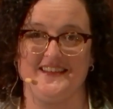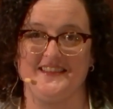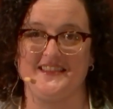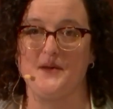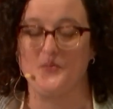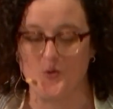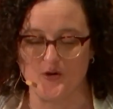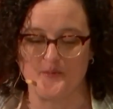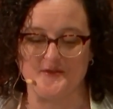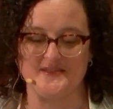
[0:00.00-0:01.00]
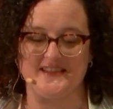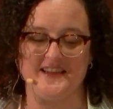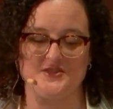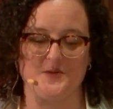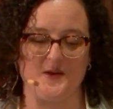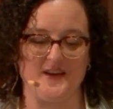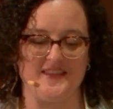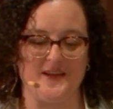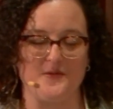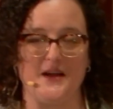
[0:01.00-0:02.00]
that portable sanctuary
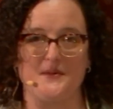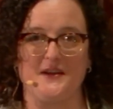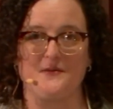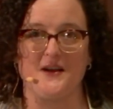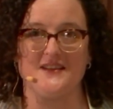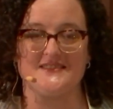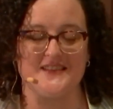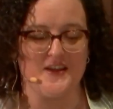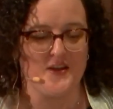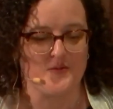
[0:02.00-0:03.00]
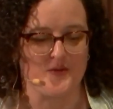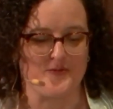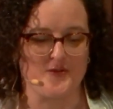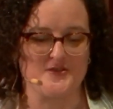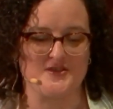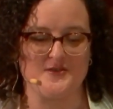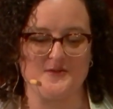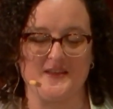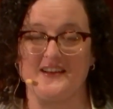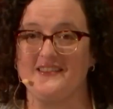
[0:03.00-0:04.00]
that Rabbi Ross referred
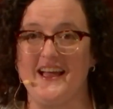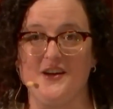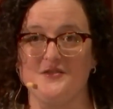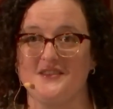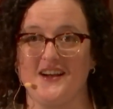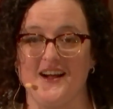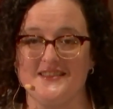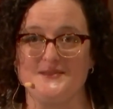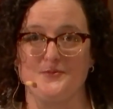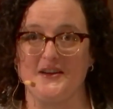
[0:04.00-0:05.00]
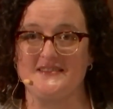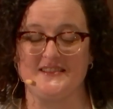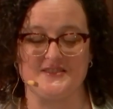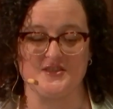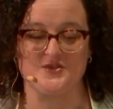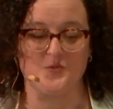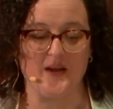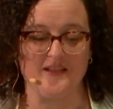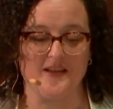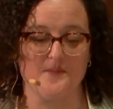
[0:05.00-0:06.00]
to that allowed God's presence to
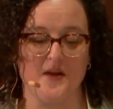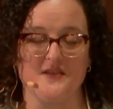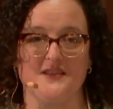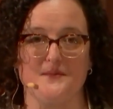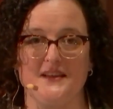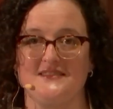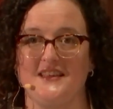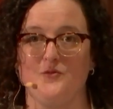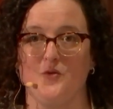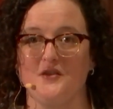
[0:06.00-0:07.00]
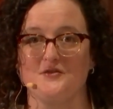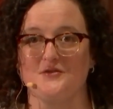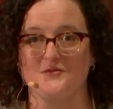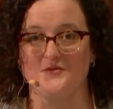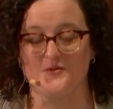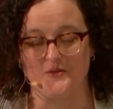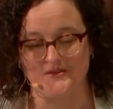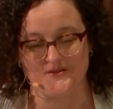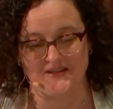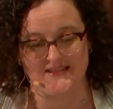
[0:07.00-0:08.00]
dwell among them as they wandered through the
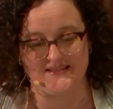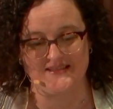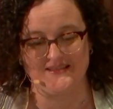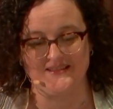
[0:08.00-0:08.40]
wilderness.